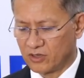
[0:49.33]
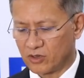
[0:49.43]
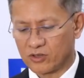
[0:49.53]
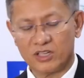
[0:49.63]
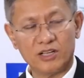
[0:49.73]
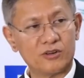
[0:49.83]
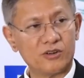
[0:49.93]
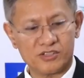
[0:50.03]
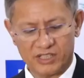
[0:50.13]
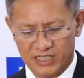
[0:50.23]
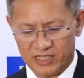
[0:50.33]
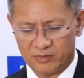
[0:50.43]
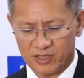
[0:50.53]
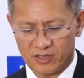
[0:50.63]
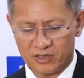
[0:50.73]
not only across India
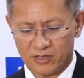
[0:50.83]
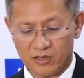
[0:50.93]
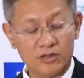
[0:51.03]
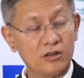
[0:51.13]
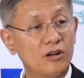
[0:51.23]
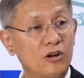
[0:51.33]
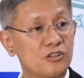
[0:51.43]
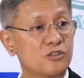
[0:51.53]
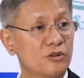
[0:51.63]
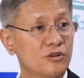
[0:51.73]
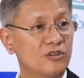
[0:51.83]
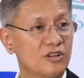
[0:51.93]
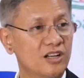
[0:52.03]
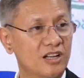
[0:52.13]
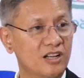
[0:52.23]
but also
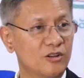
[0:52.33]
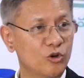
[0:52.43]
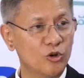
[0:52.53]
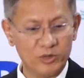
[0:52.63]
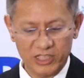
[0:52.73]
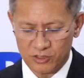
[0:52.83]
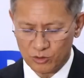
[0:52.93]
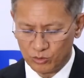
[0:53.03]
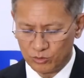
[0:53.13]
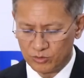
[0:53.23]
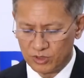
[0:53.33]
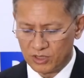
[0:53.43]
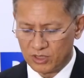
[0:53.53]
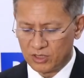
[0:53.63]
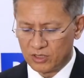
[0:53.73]
globally too.
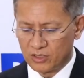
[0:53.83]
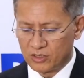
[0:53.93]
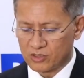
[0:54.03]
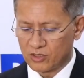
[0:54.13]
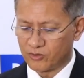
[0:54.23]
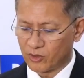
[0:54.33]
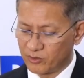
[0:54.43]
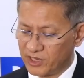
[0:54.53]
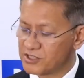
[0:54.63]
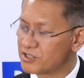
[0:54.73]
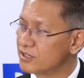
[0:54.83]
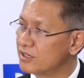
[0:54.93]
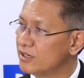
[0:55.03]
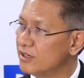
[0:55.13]
So for which